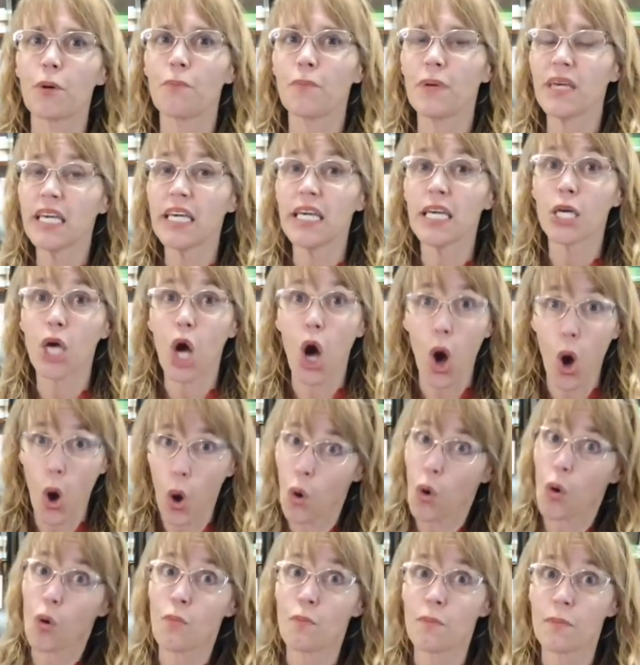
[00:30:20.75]
Being
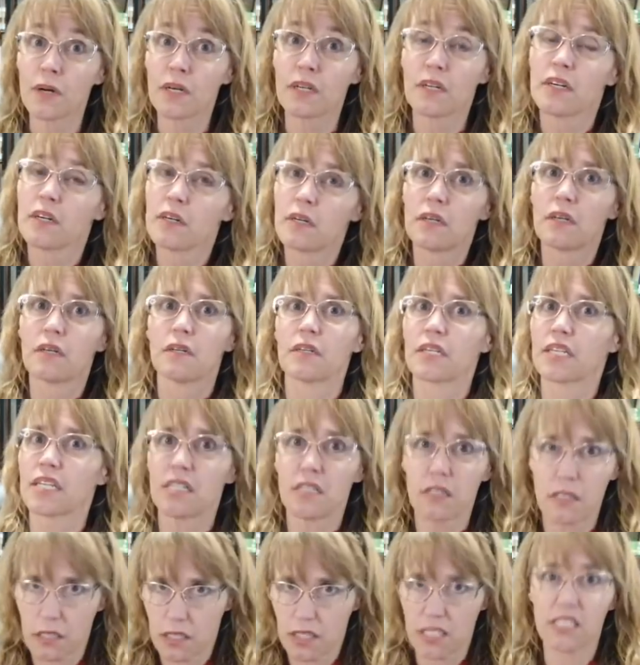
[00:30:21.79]
home
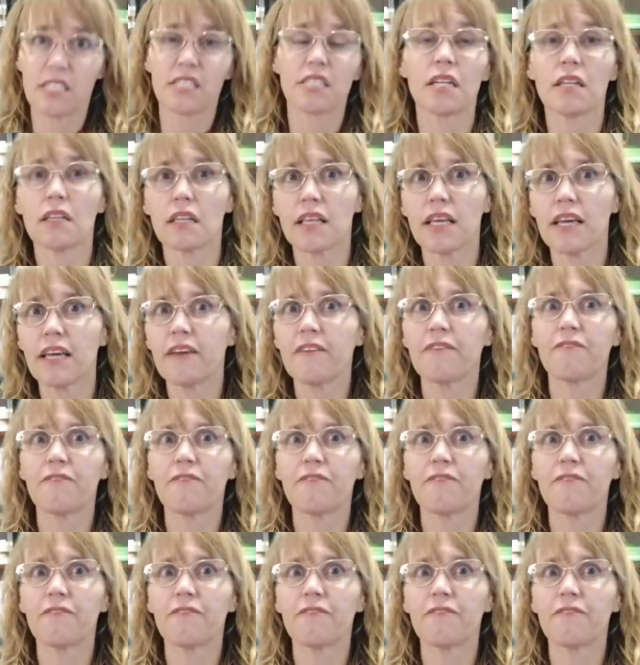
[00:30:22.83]
consistently